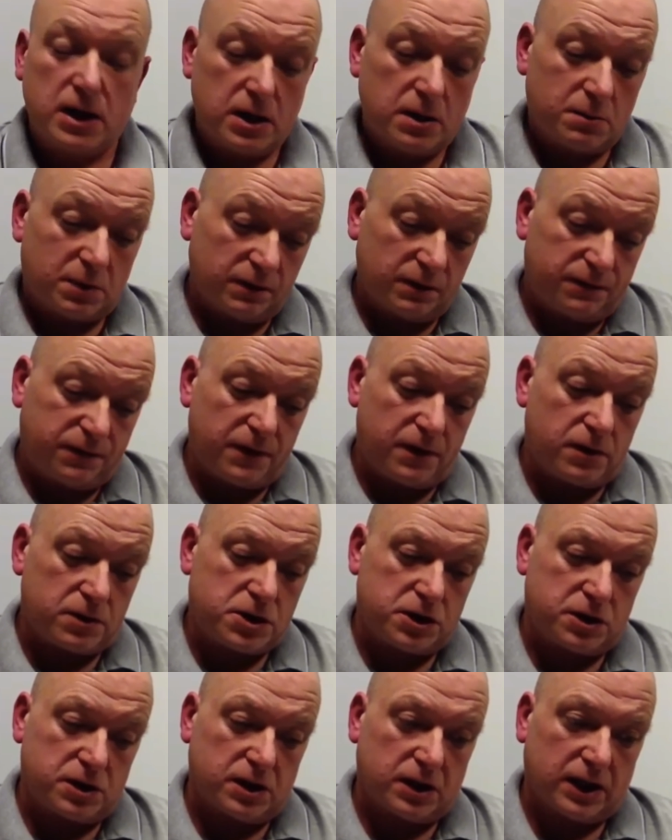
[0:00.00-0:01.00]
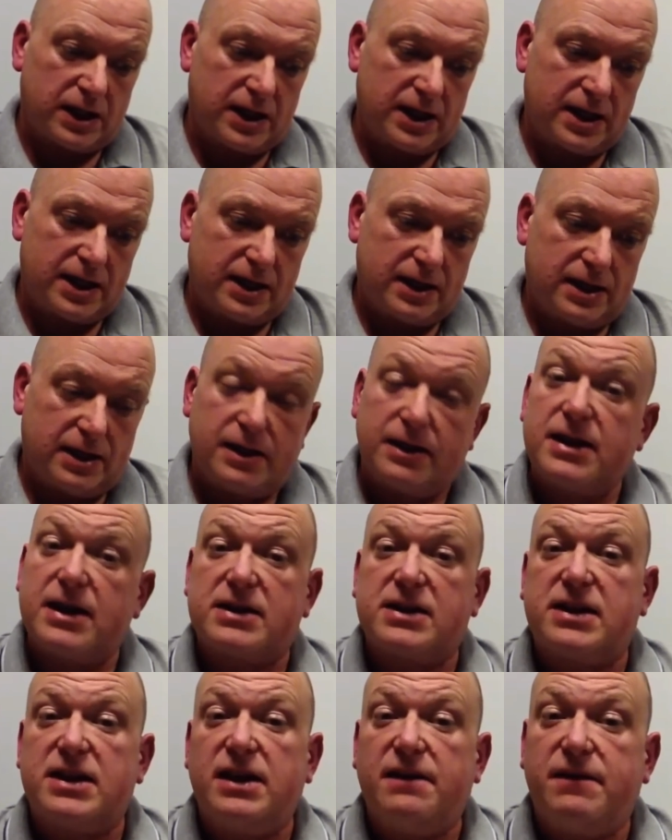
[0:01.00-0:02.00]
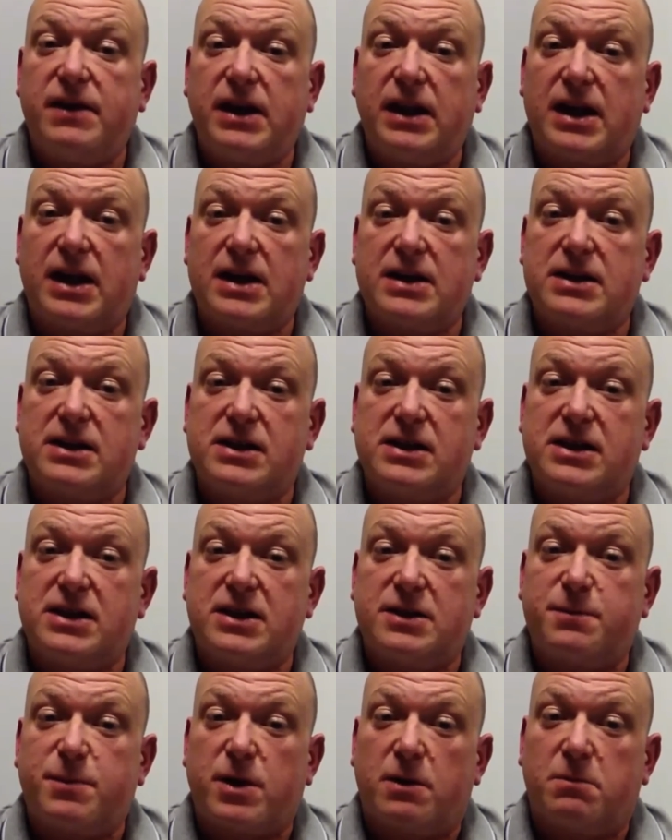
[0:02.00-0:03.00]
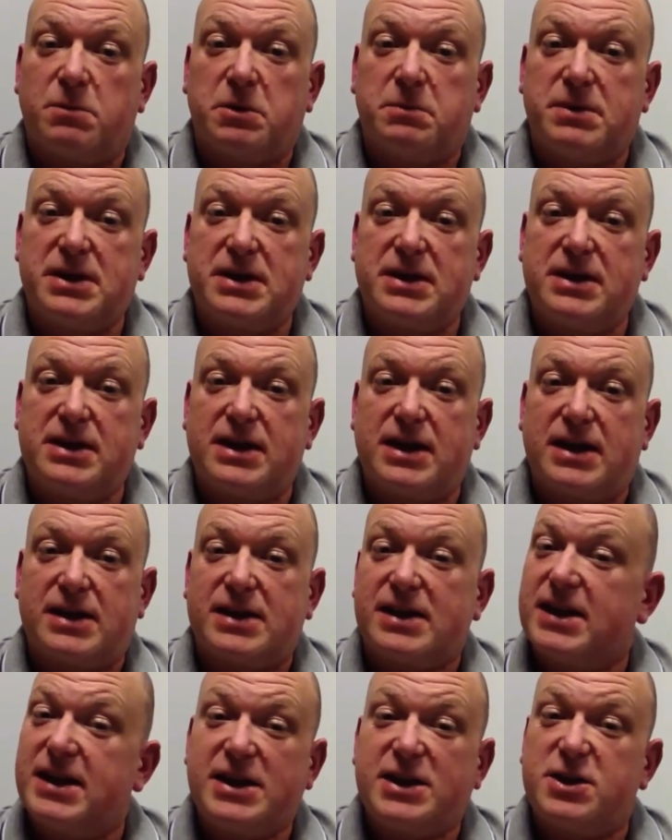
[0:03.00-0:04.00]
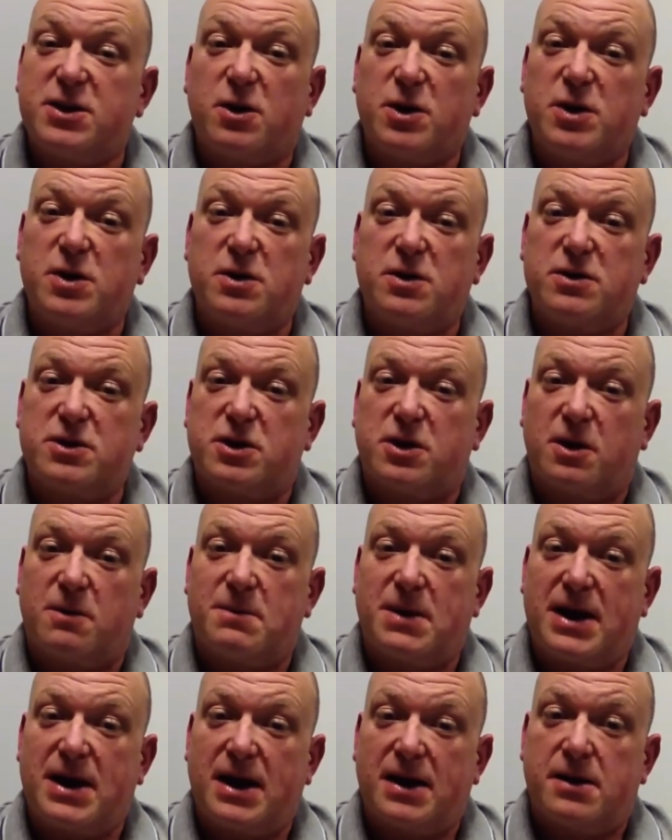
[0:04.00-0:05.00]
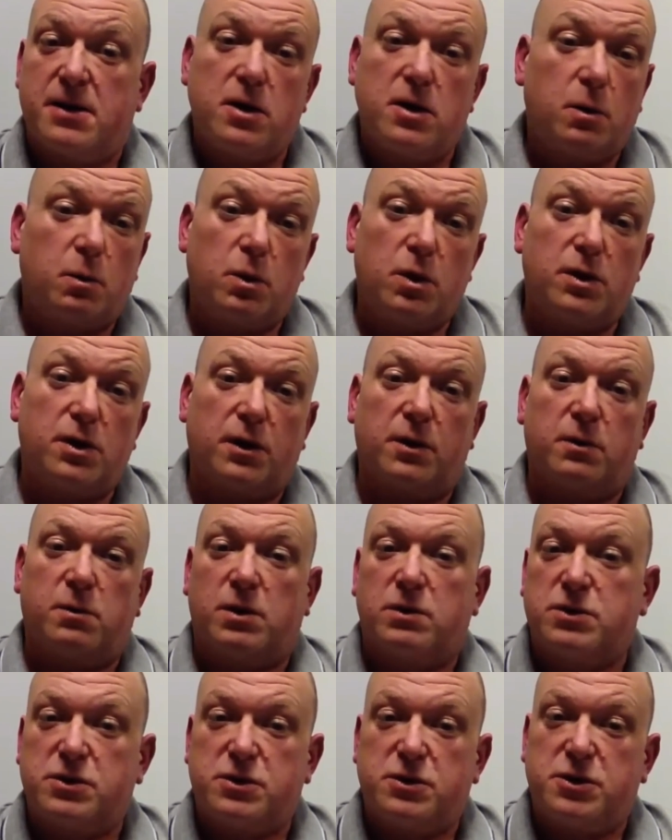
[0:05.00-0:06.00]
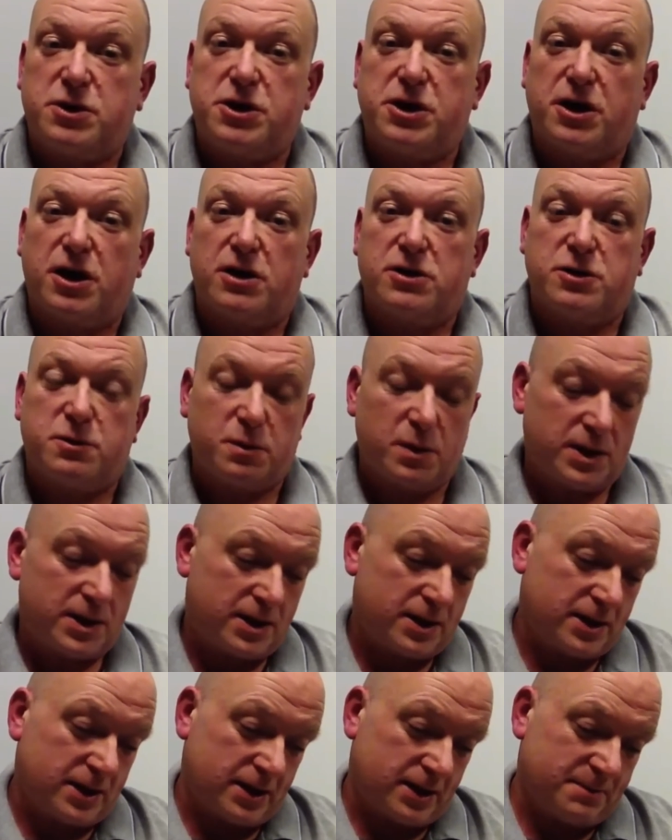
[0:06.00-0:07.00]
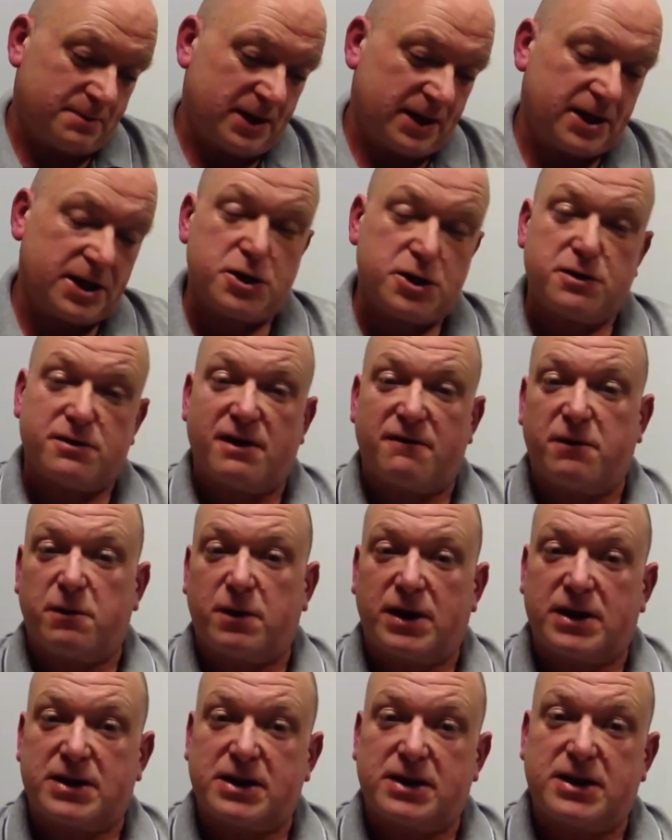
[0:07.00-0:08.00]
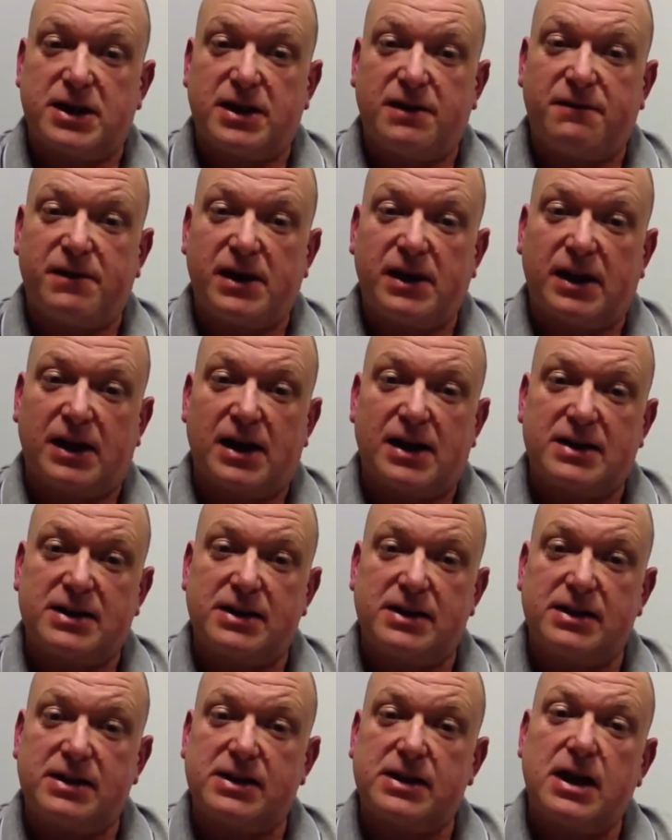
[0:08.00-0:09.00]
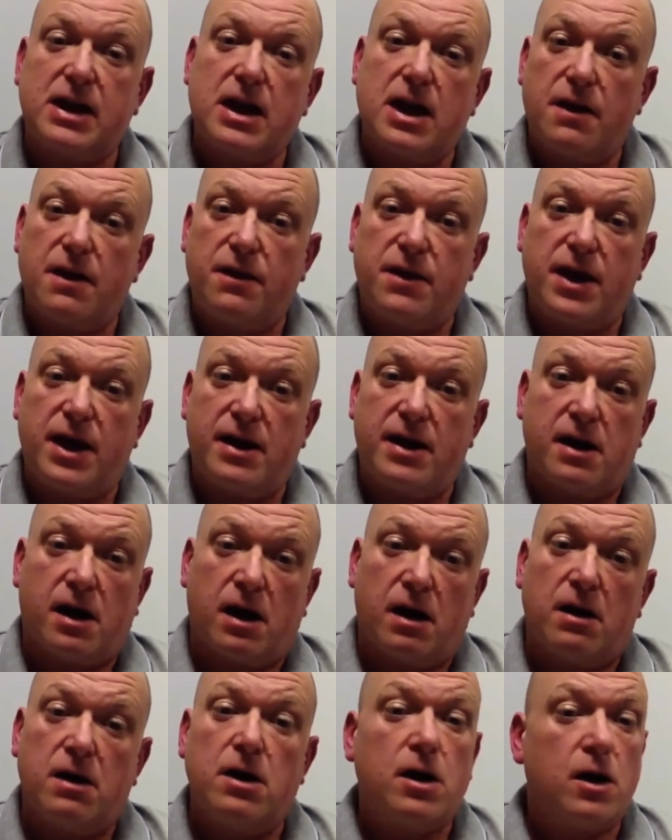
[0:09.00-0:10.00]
Well unfortunately that's TV licensing's problem isn't it? It's not yours or mine. We're not the ones who's charged with uh, making sure everyone has a TV licence. They are.